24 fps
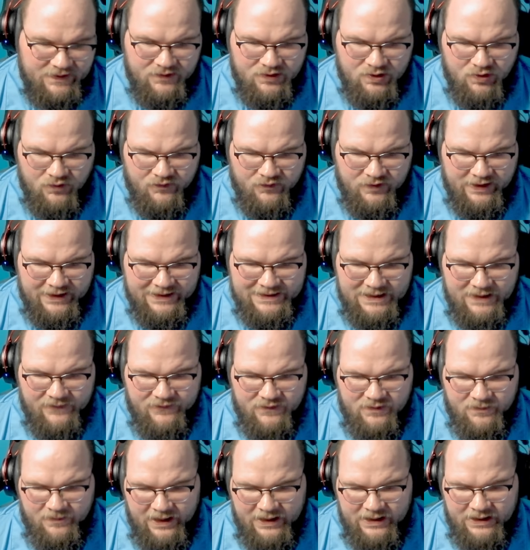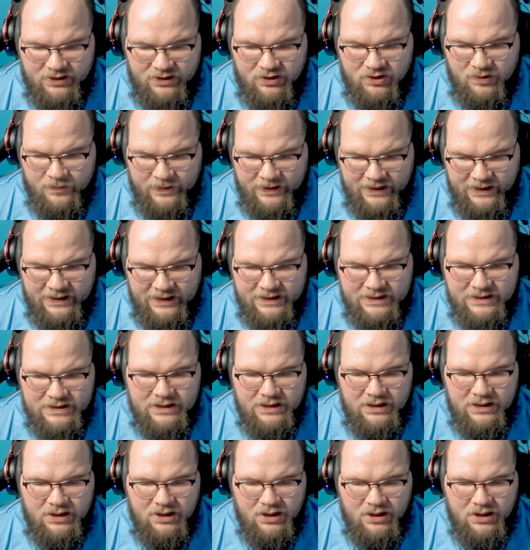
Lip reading: So for like 7 mana, you could play this,